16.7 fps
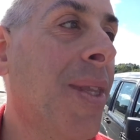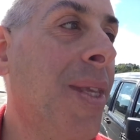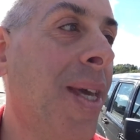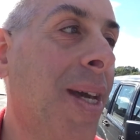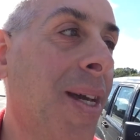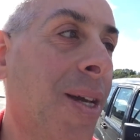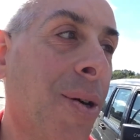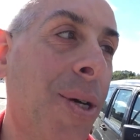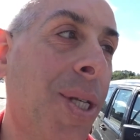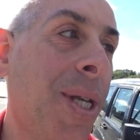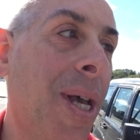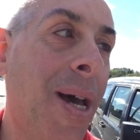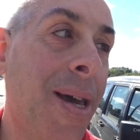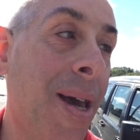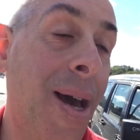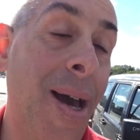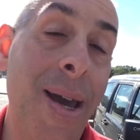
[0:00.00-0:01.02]
Yeah, because
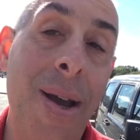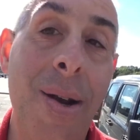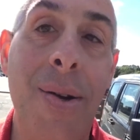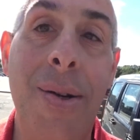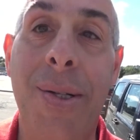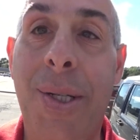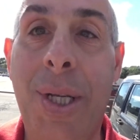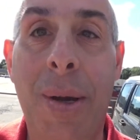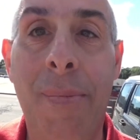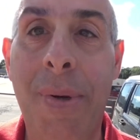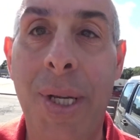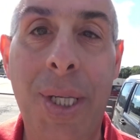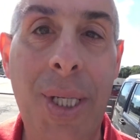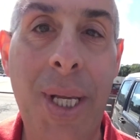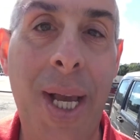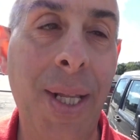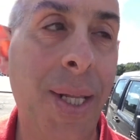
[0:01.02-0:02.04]
I, I heard
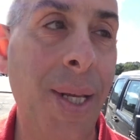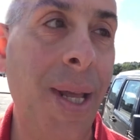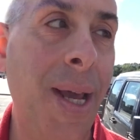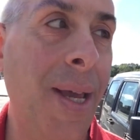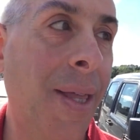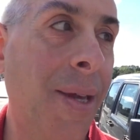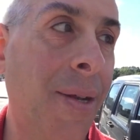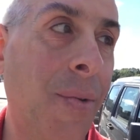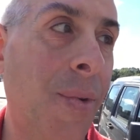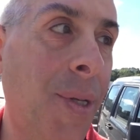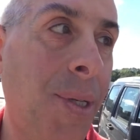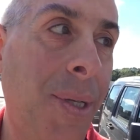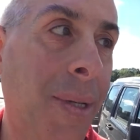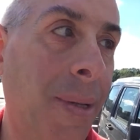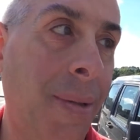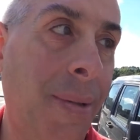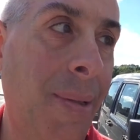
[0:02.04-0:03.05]
somebody say today that it
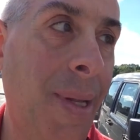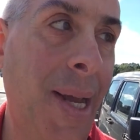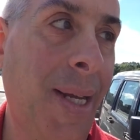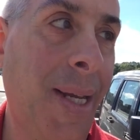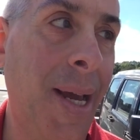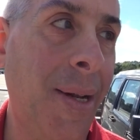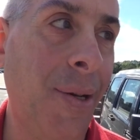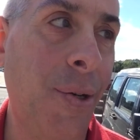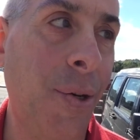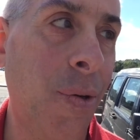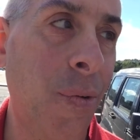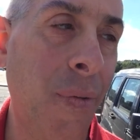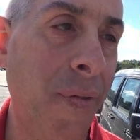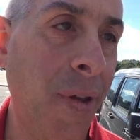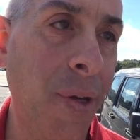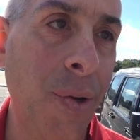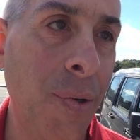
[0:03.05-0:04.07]
wasn't like getting good
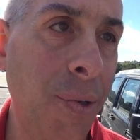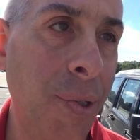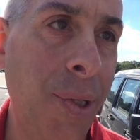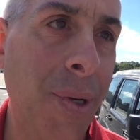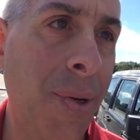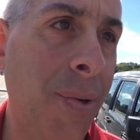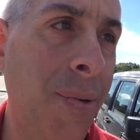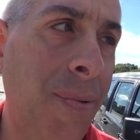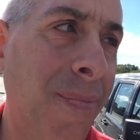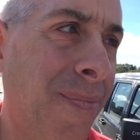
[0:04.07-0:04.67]
reviews or.